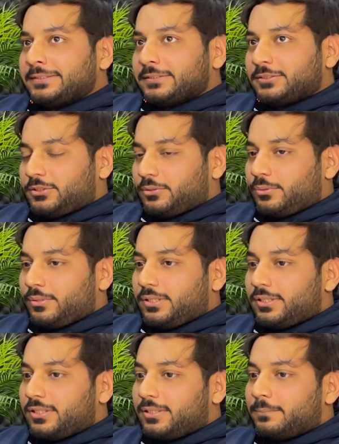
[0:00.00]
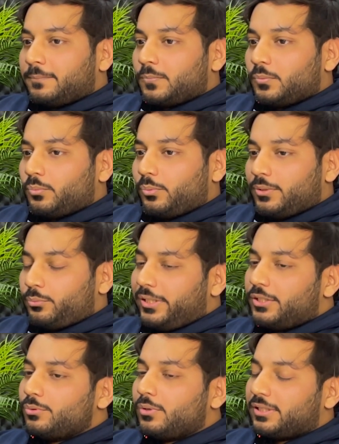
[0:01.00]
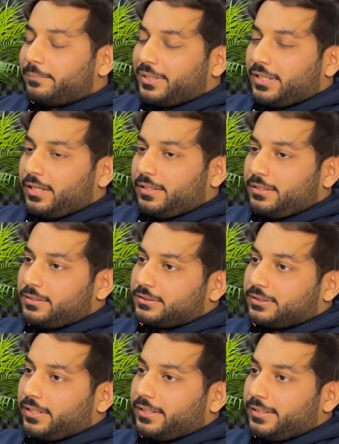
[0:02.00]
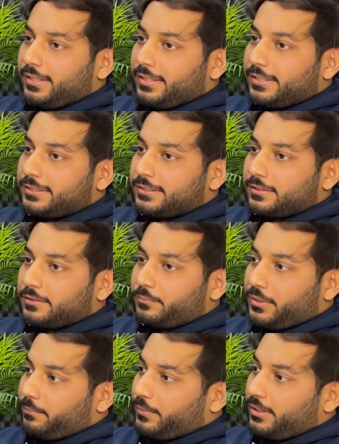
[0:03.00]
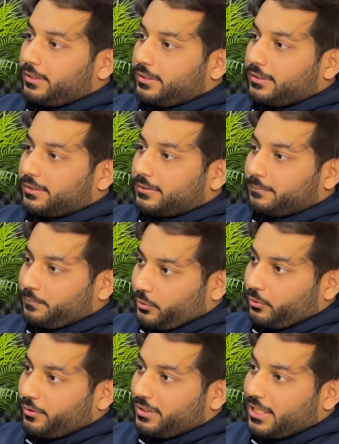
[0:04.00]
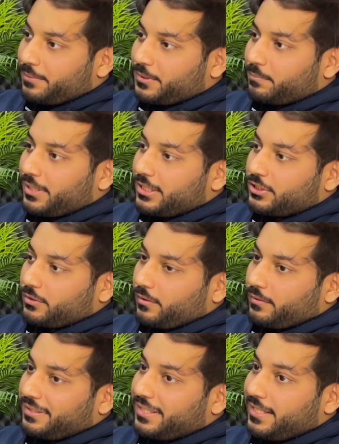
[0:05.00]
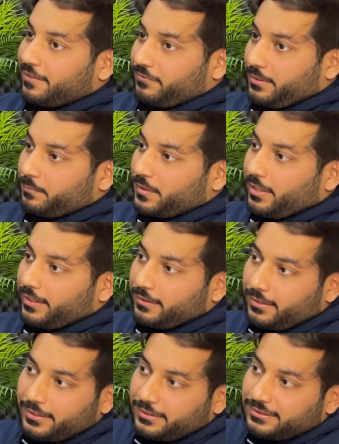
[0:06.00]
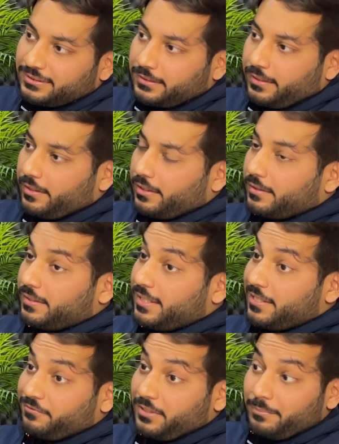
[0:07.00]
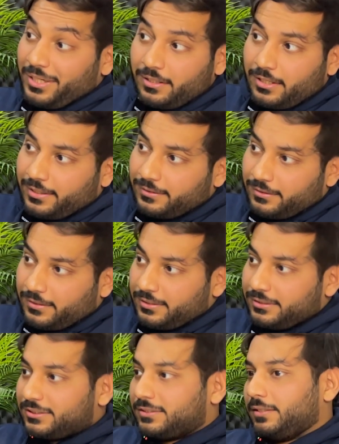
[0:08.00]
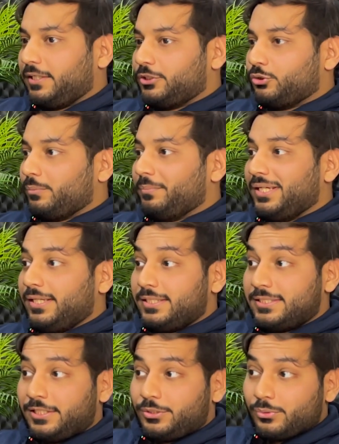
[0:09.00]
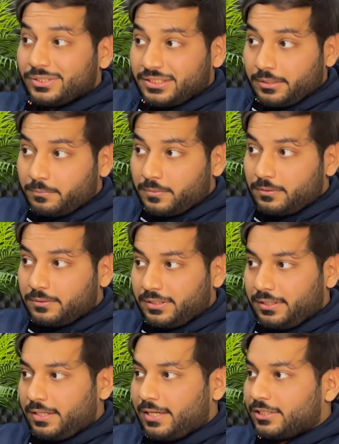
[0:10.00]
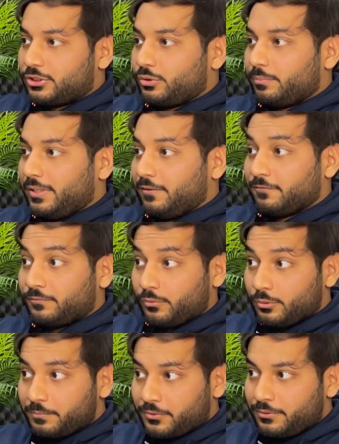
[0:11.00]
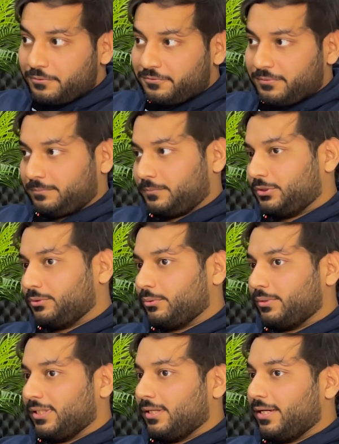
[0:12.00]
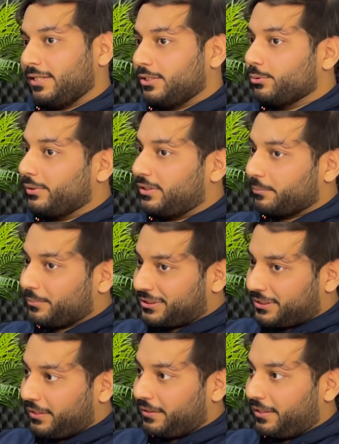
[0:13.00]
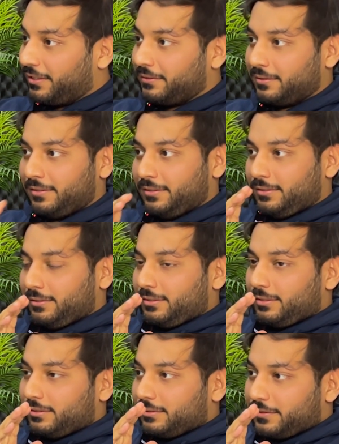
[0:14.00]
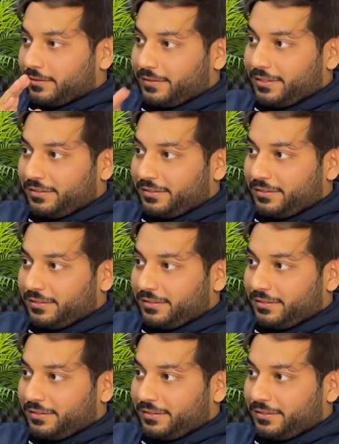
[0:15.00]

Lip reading: So, what we do on the mechanical side is prepare the prototypes based on DFM guidelines and DFMA guidelines. It should be easy to assemble. It has to be foolproof. So the guy doing the machining, the